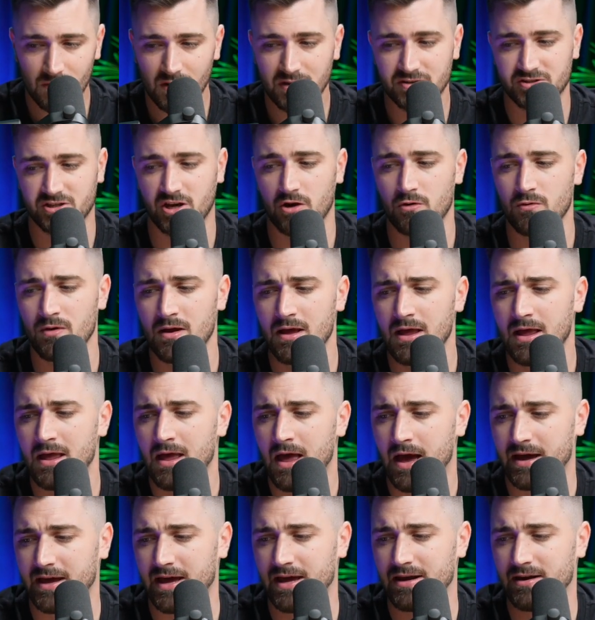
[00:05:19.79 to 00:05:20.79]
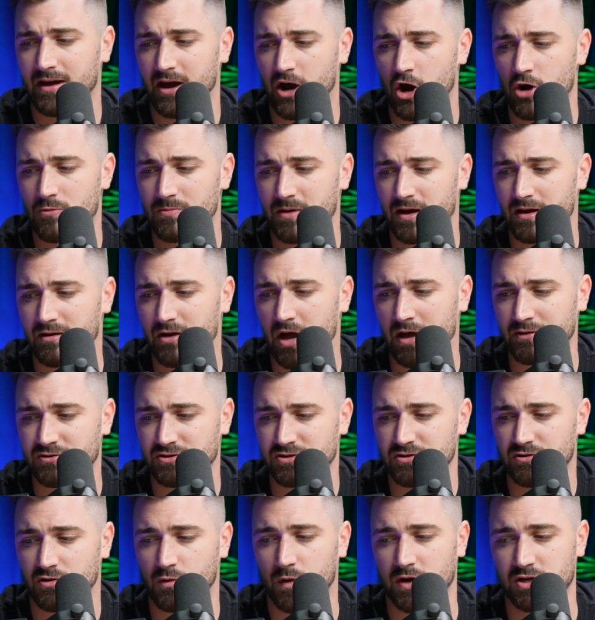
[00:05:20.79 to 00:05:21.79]
So again, I hope that
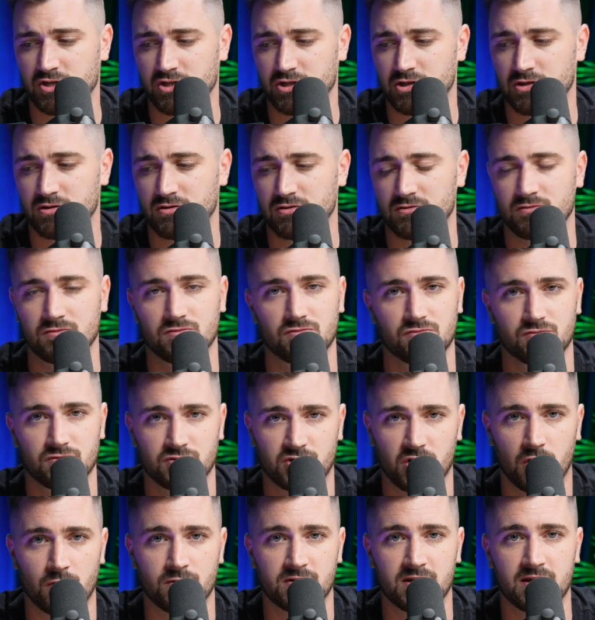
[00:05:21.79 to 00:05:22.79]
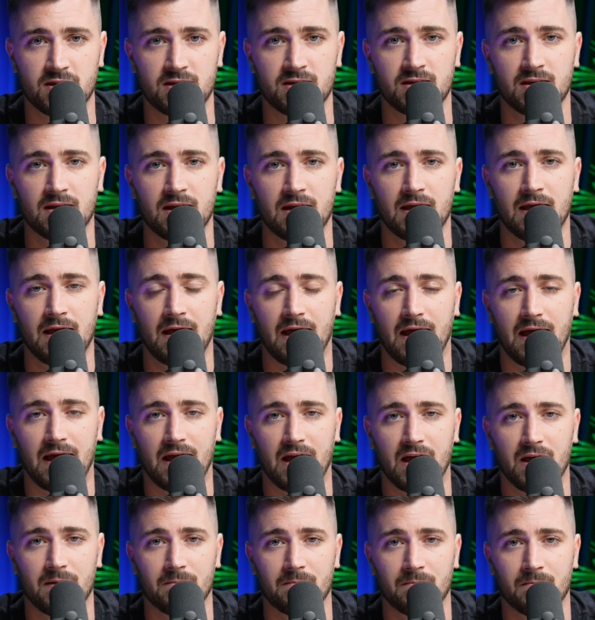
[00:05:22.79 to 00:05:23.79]
answers your question, Jody.
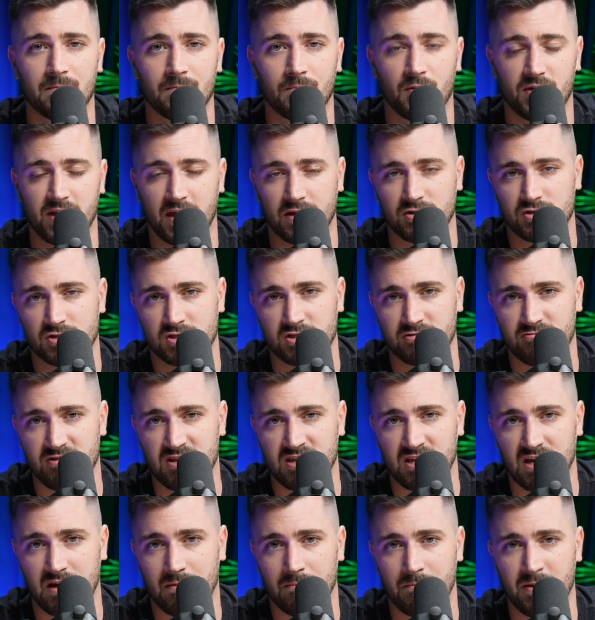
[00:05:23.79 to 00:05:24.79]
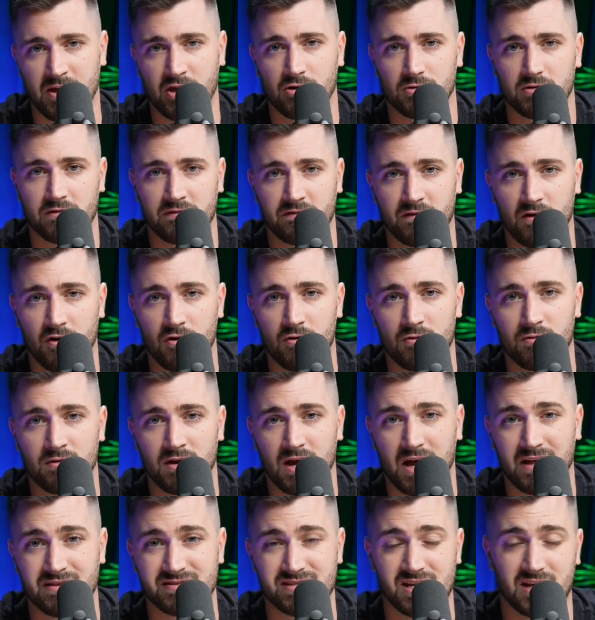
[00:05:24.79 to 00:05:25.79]
But yeah, just to recap, pick up the phone,
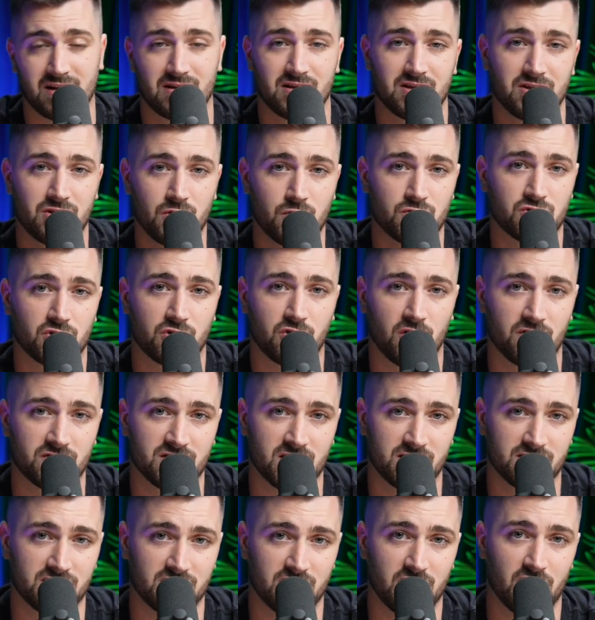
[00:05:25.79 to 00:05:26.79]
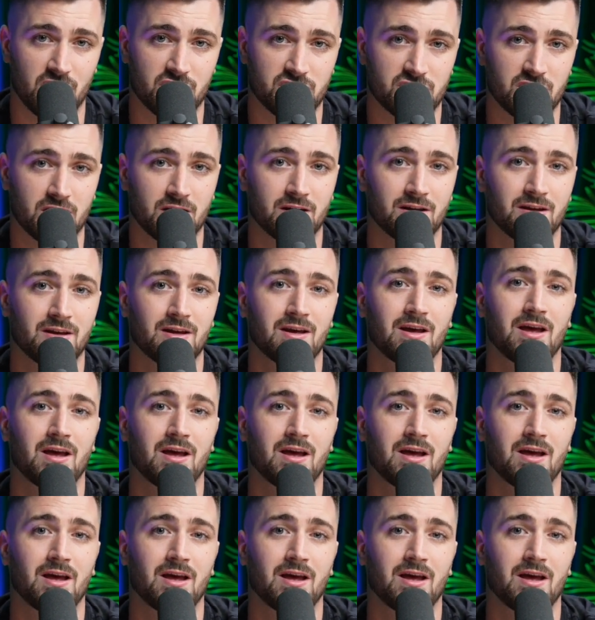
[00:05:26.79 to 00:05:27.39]
and secondly, use your content to nurture.